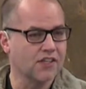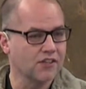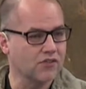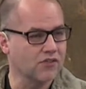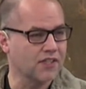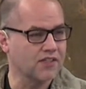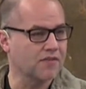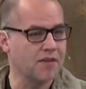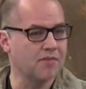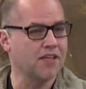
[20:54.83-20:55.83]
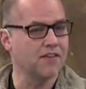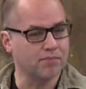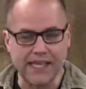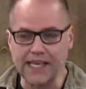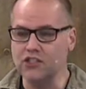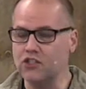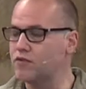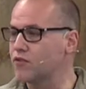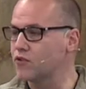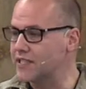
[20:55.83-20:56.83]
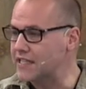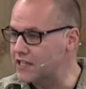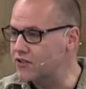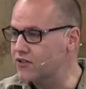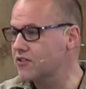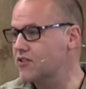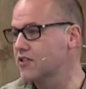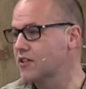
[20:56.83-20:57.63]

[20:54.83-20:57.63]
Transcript: Those things that maybe have plagued you for years